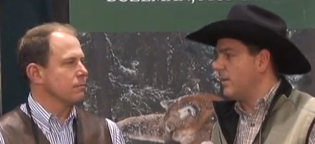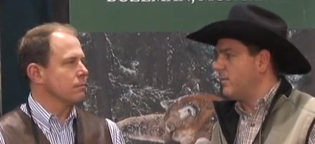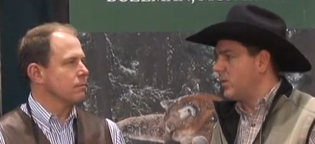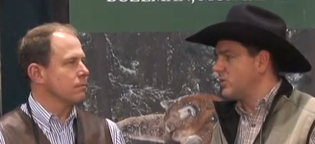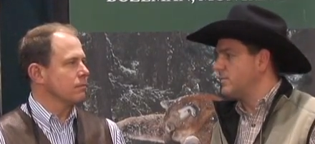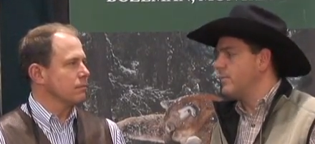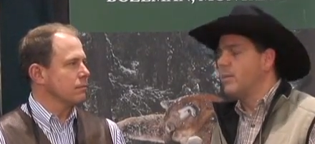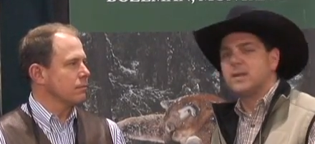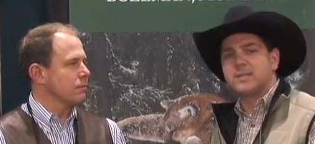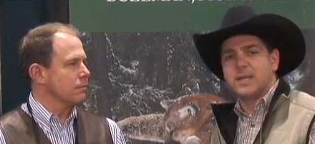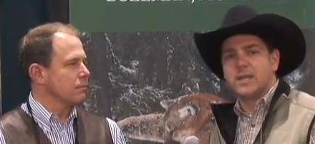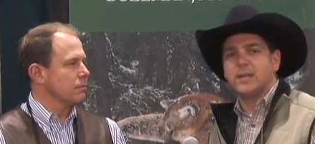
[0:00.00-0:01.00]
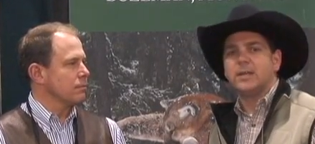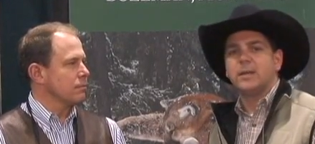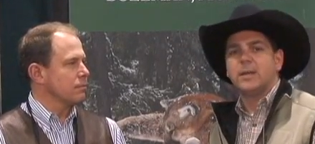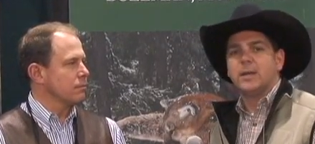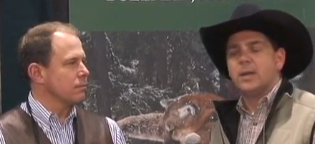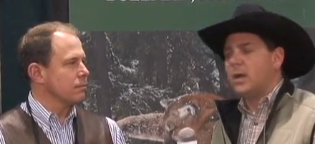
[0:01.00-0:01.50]
Speaker 1: of Bozeman, Montana.
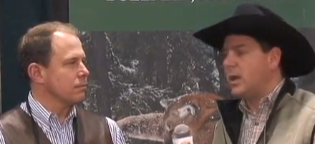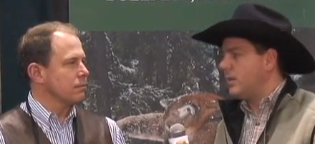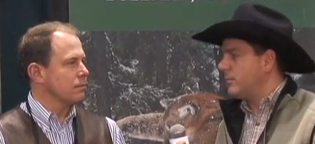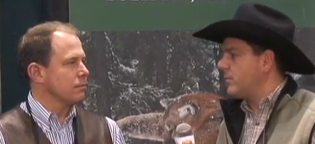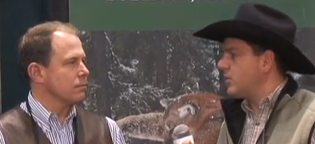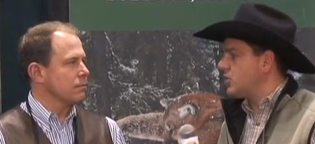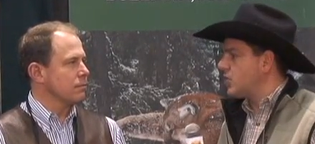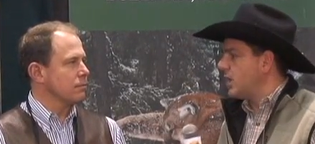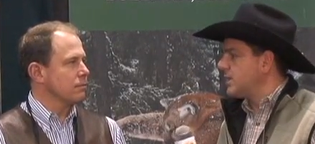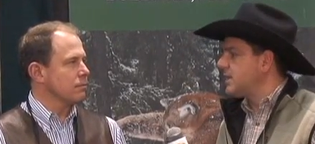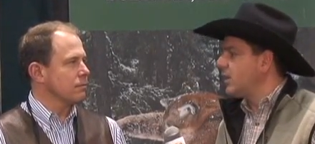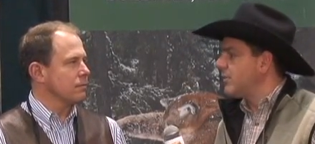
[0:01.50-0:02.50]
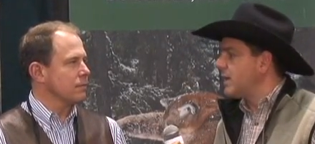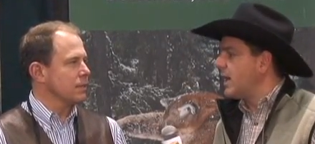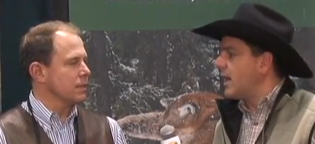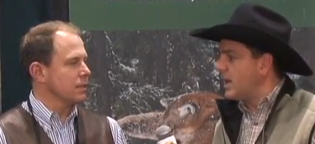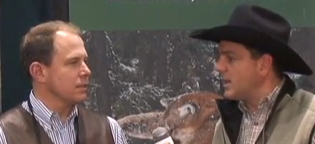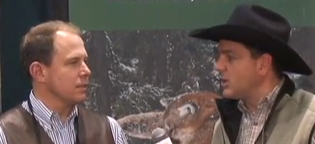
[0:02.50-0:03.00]
Uh, John, tell me
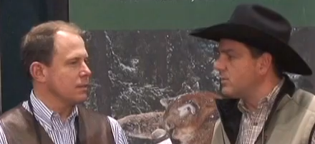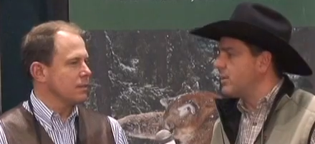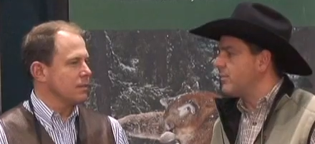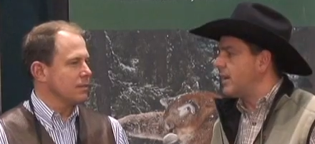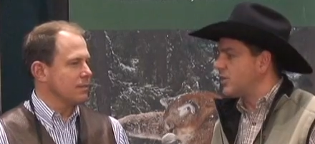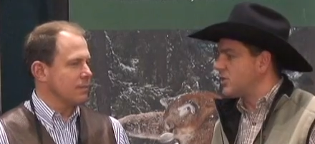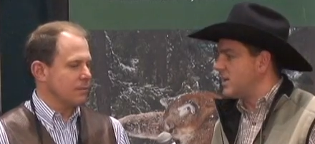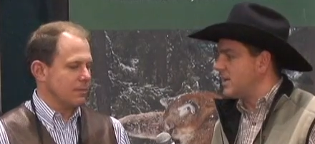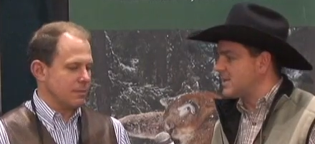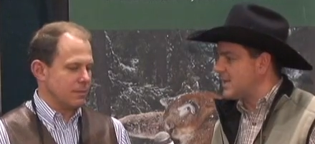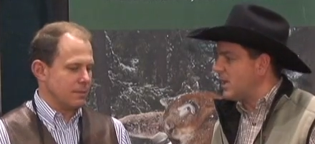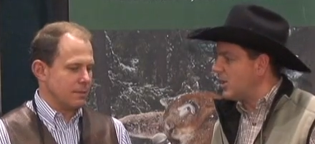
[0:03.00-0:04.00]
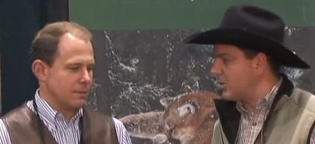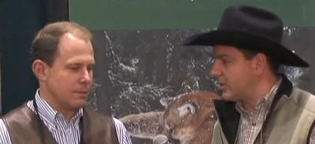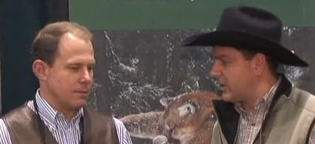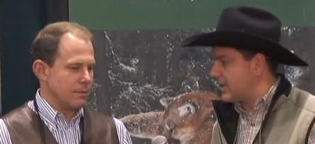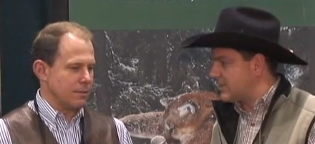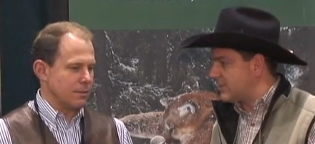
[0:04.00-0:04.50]
how, a little bit about Schnees and how long
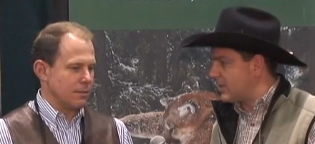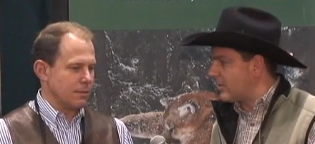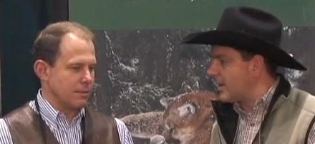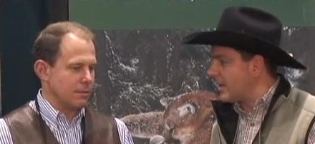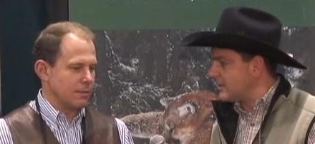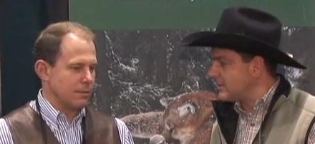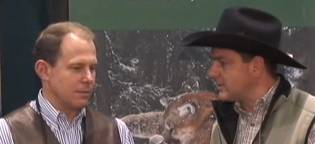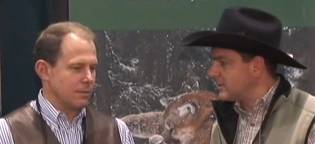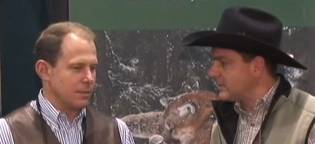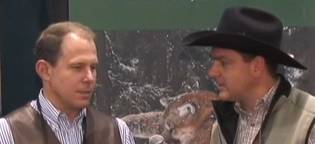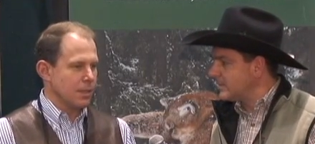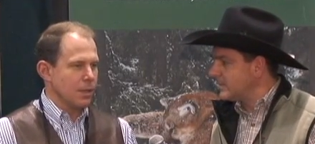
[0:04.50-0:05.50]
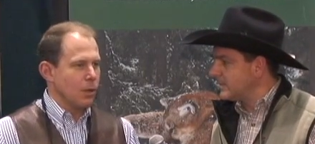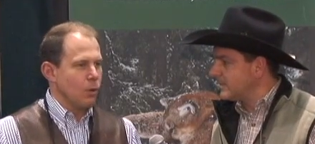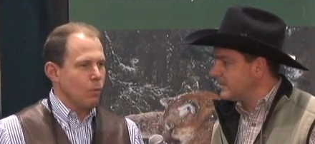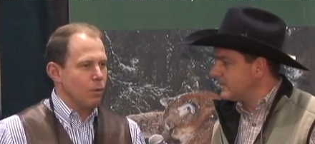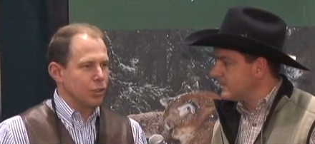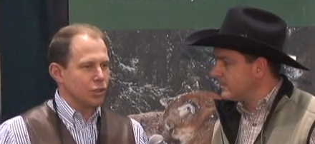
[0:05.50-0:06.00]
you guys have been around.
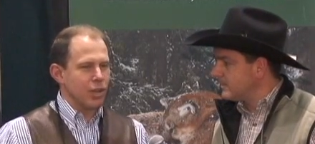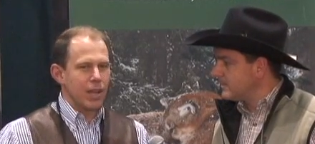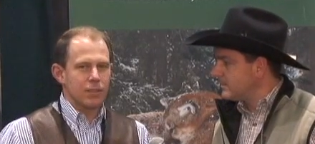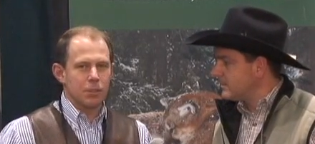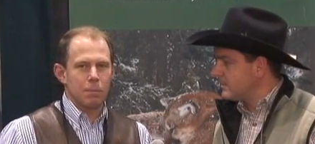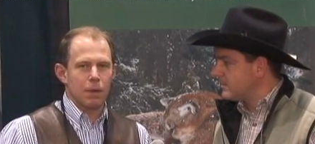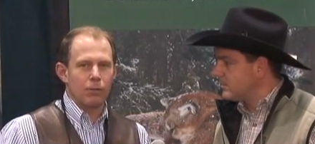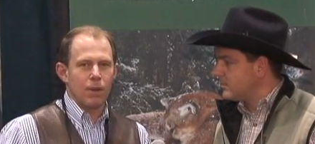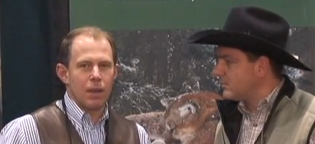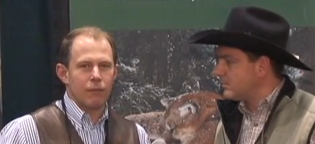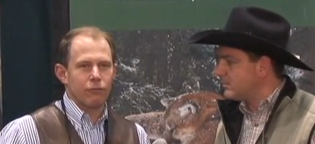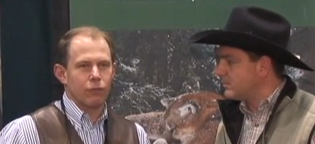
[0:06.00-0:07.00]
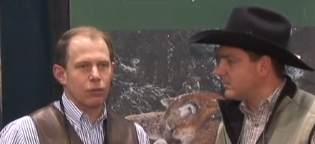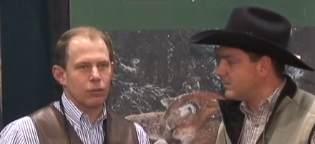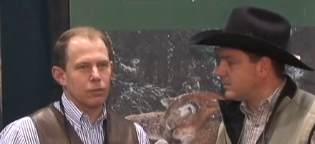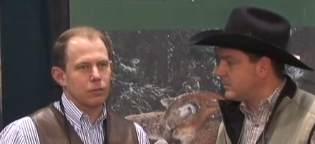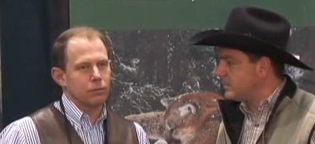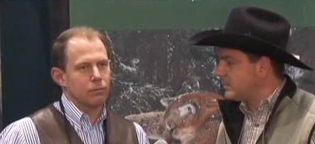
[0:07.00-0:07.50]
Speaker 2: Well, Schnees has been around
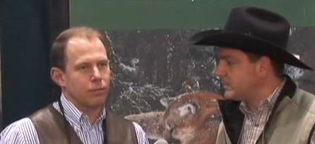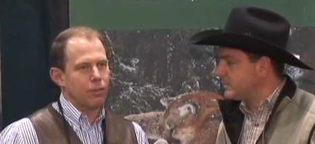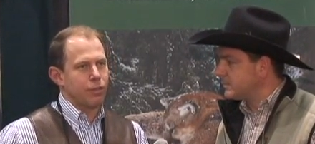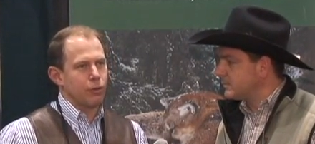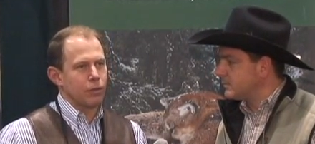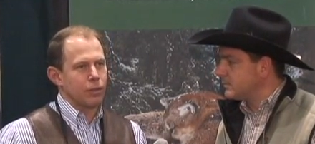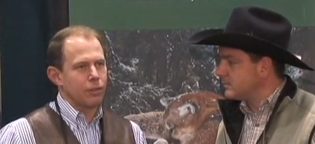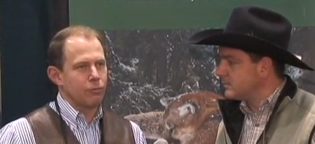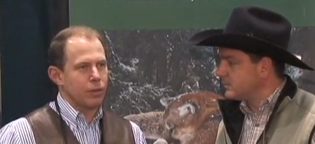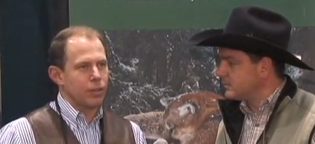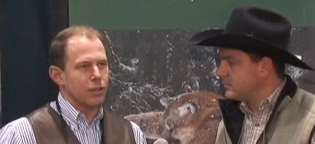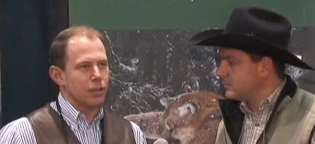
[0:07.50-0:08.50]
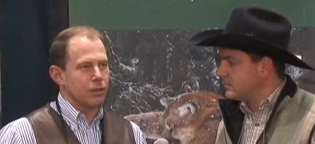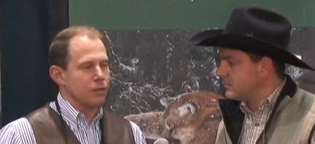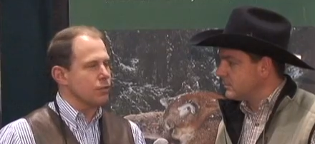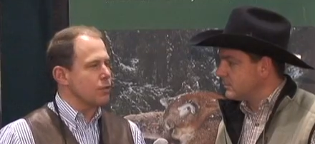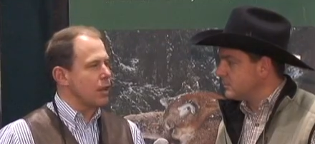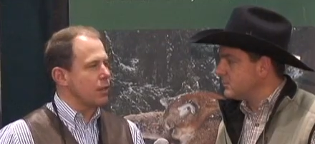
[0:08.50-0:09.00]
for 33
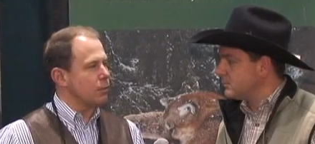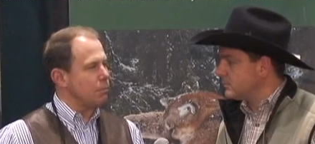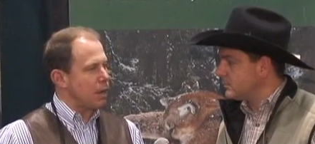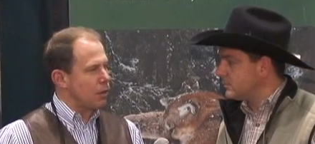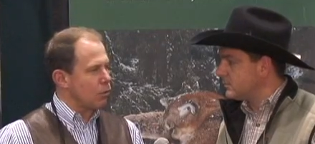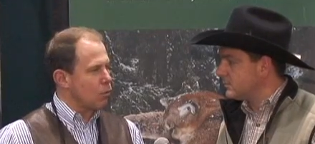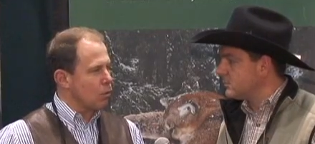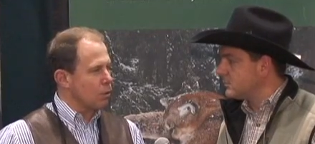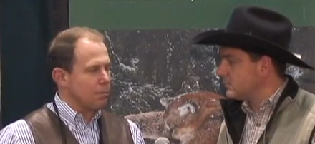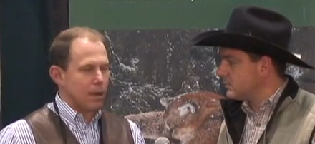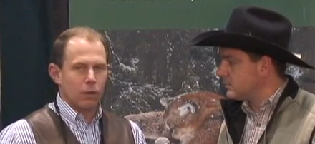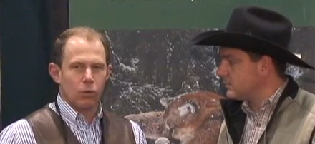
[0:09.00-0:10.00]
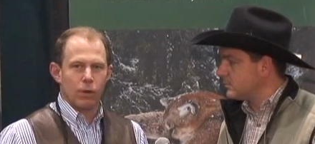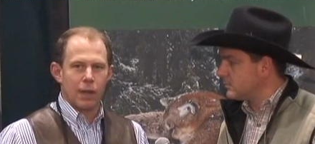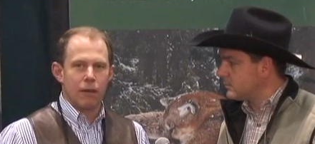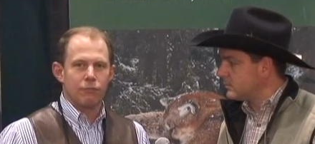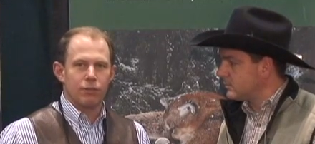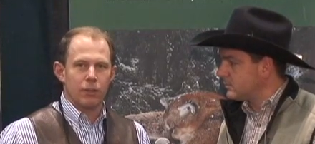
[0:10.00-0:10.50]
years, and the Powderhorn,
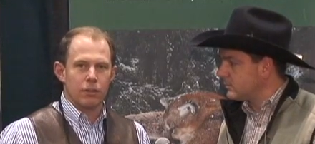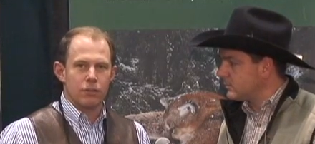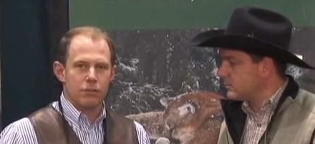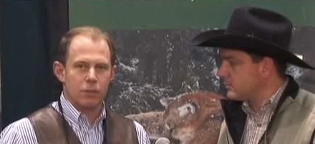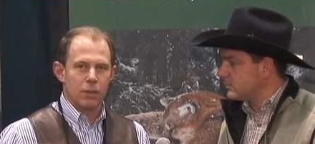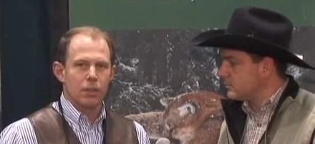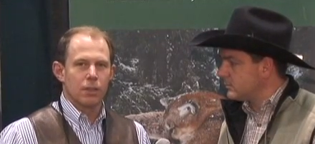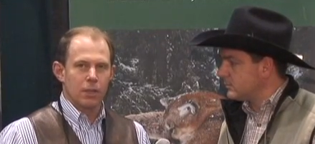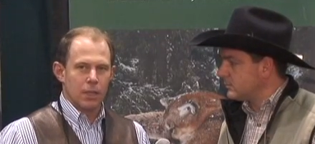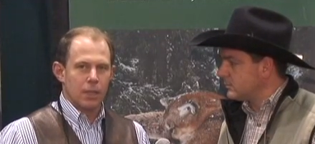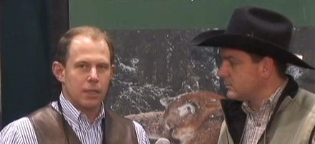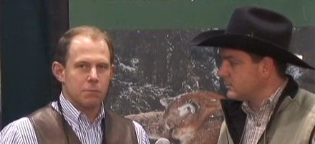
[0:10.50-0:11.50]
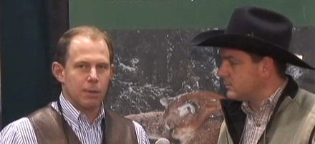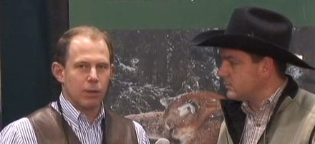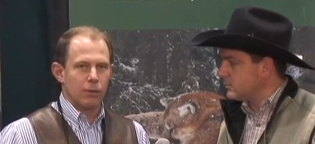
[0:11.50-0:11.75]
Powderhorn Outfitters, has been